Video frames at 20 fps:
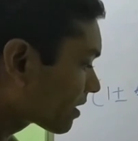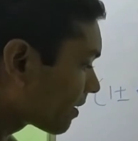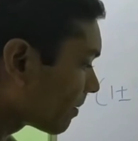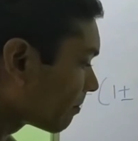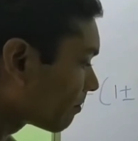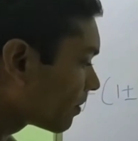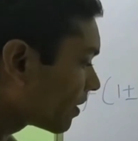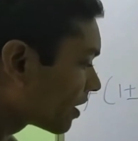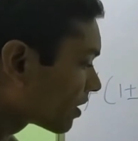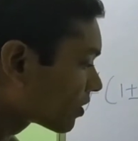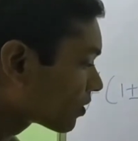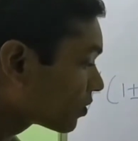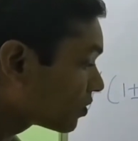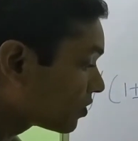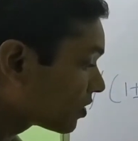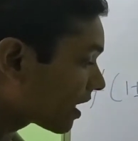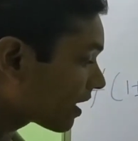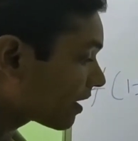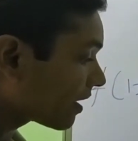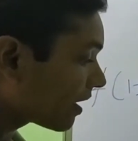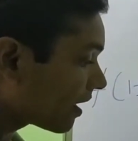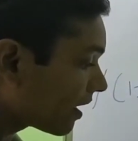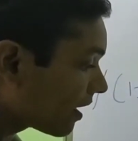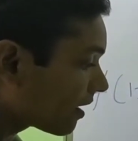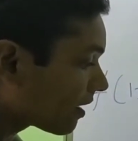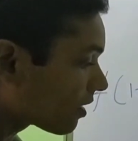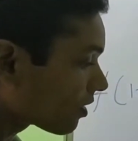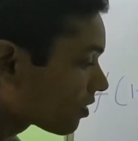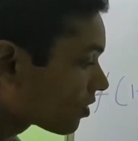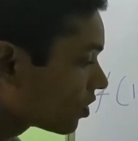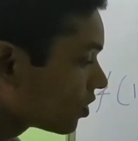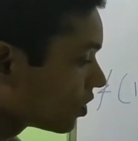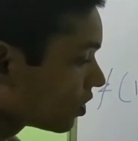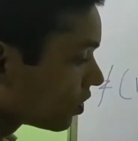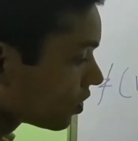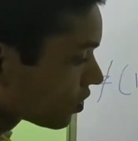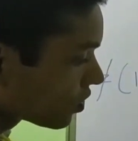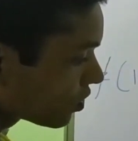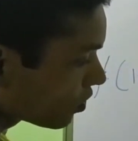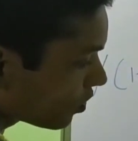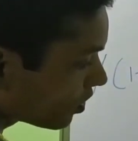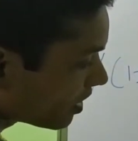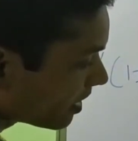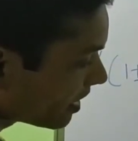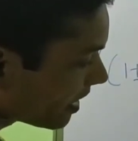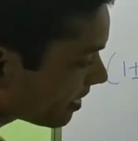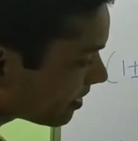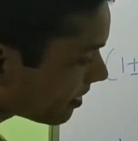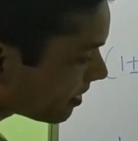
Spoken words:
compared to the a. So this